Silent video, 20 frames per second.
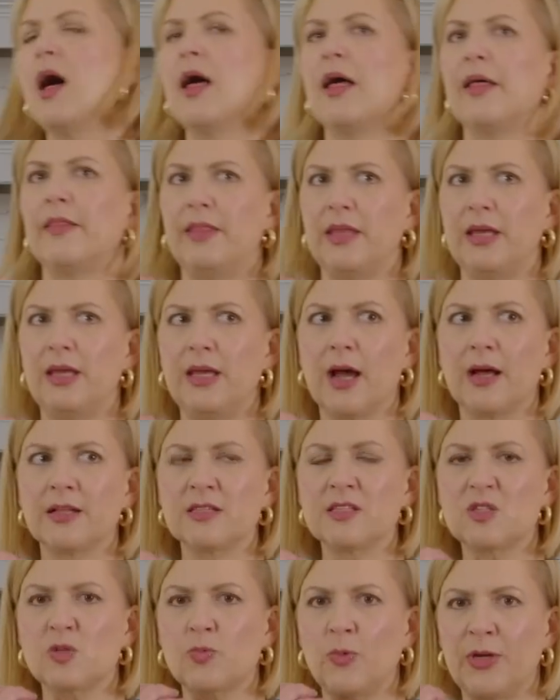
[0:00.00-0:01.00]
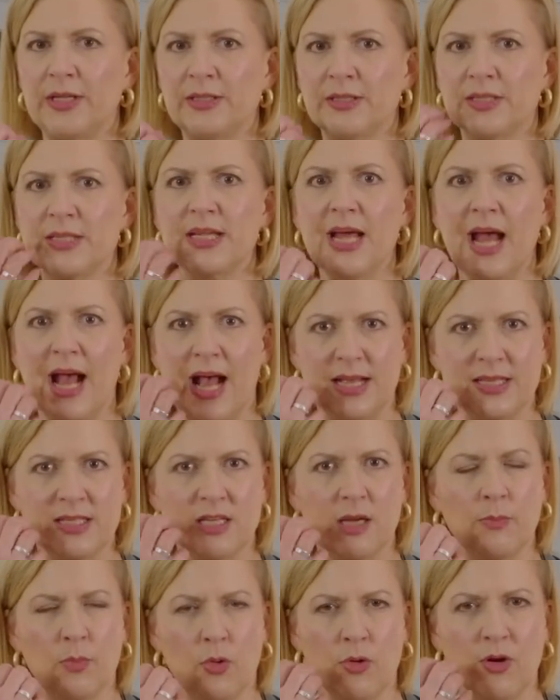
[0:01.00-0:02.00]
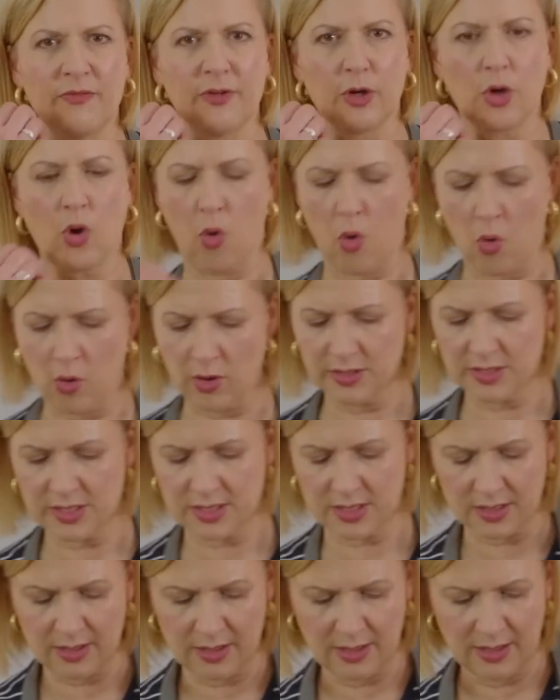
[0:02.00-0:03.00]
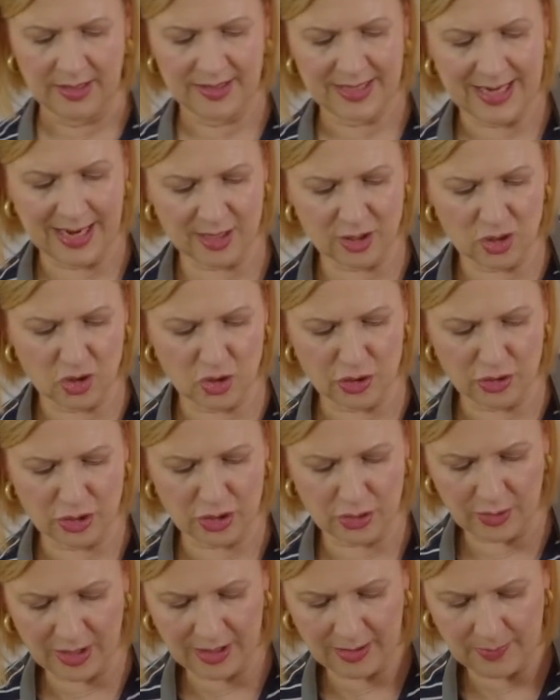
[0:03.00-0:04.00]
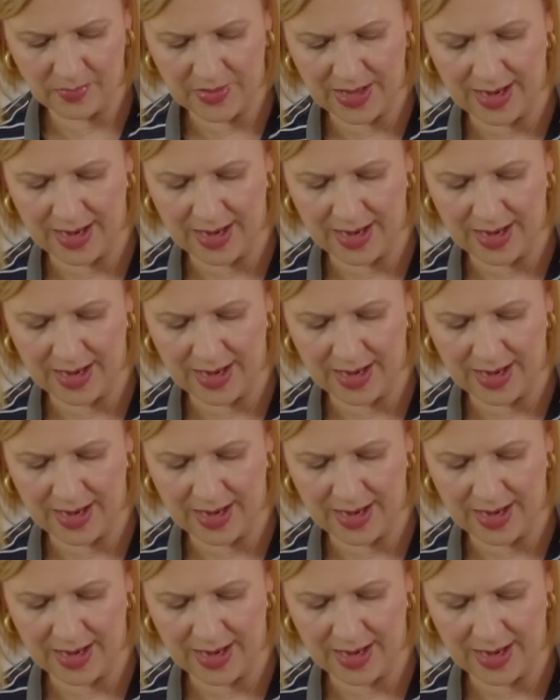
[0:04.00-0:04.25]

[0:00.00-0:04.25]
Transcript: The unsweetened has more of a coarse texture to it, and